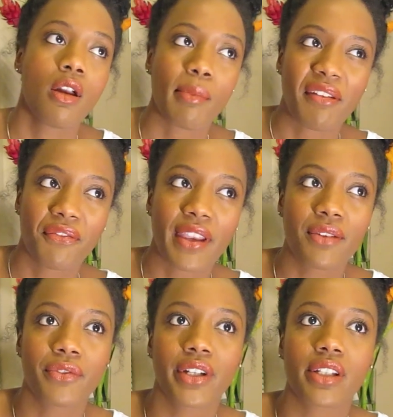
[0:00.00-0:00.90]
my
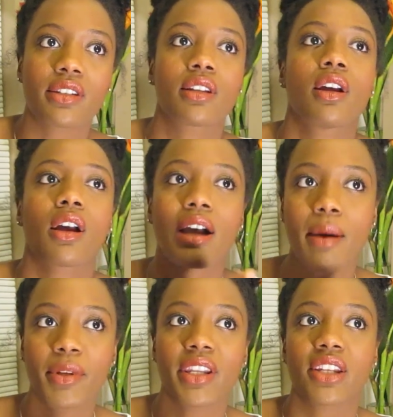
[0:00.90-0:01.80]
favorite
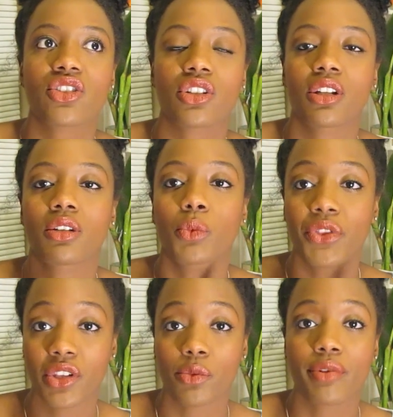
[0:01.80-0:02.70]
combination
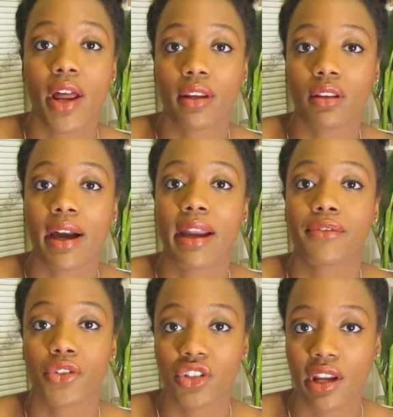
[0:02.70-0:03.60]
within a product line
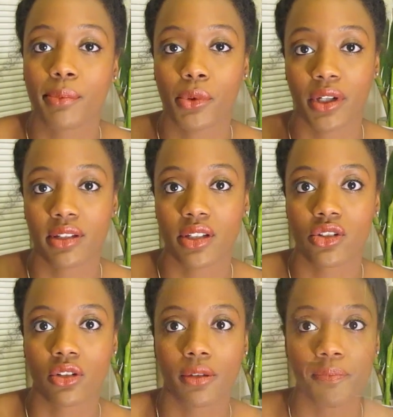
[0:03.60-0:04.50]
for shampoo and conditioner.